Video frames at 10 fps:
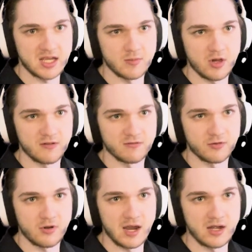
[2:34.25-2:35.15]
him off
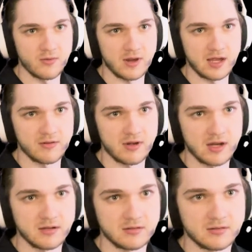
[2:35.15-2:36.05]
right away,
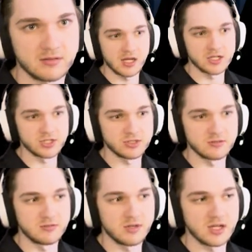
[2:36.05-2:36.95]
right? Like I should
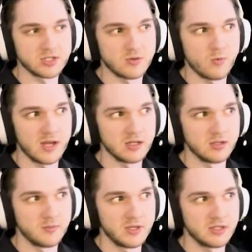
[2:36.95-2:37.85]
I should wait a
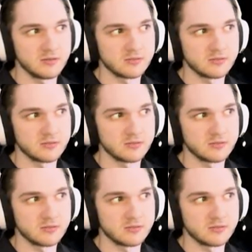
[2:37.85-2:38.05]
little bit.